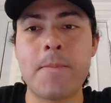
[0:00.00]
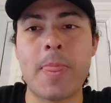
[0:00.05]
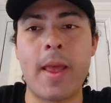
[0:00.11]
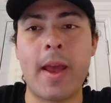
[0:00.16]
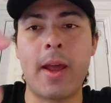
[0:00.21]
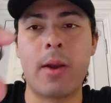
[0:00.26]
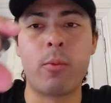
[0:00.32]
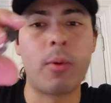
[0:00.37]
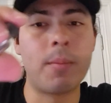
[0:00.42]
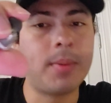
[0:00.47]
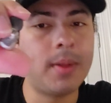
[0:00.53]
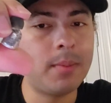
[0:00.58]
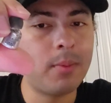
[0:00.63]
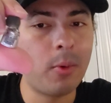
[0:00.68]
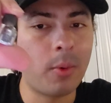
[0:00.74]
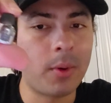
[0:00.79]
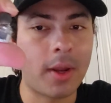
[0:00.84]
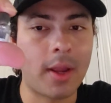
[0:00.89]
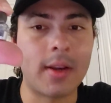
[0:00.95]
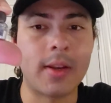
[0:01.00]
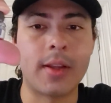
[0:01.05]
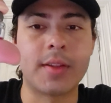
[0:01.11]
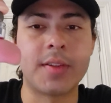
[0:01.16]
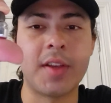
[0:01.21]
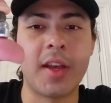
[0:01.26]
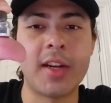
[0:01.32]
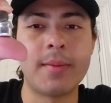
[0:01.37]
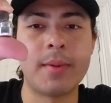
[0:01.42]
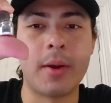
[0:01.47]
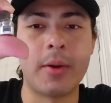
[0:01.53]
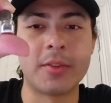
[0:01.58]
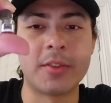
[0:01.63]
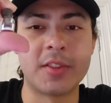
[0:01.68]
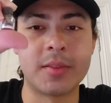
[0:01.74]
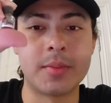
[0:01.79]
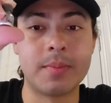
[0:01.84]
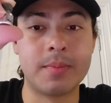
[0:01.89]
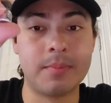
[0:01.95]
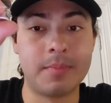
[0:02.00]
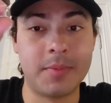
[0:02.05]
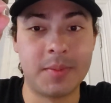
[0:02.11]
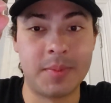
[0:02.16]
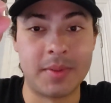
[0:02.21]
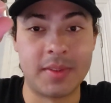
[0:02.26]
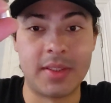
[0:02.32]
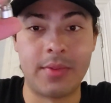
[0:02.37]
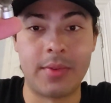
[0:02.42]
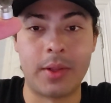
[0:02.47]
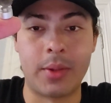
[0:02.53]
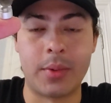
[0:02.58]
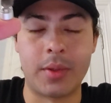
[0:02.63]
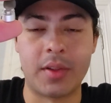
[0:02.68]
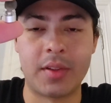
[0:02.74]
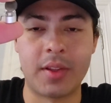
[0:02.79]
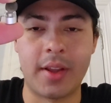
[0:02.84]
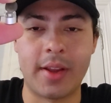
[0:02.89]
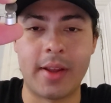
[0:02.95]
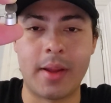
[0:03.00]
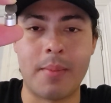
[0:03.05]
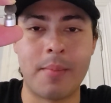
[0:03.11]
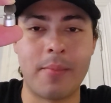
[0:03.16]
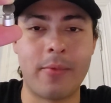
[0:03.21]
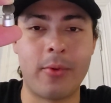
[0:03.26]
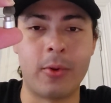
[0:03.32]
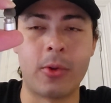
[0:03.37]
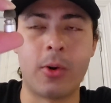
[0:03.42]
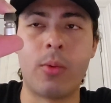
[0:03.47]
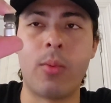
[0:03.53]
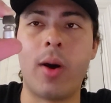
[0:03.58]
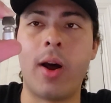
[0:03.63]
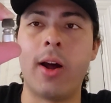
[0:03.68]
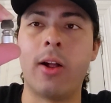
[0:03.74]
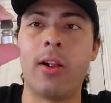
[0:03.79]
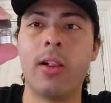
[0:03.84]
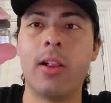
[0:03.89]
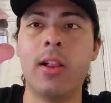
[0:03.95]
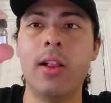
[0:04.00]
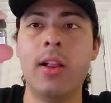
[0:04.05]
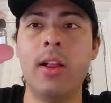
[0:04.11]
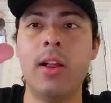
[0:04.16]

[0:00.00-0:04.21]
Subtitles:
And what people were getting excited about, just specifically with this IM for a little while,